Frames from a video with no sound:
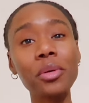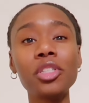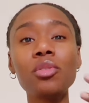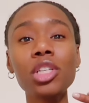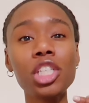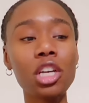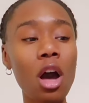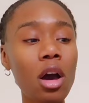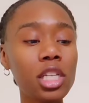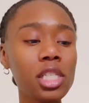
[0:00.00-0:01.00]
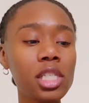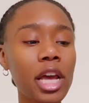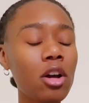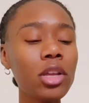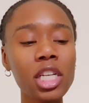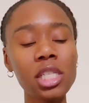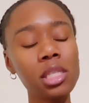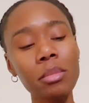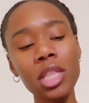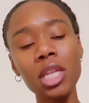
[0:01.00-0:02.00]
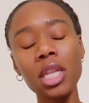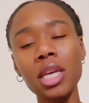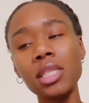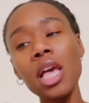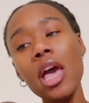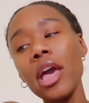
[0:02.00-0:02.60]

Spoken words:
So as soon as she called and she's like, oh yeah, just send me the list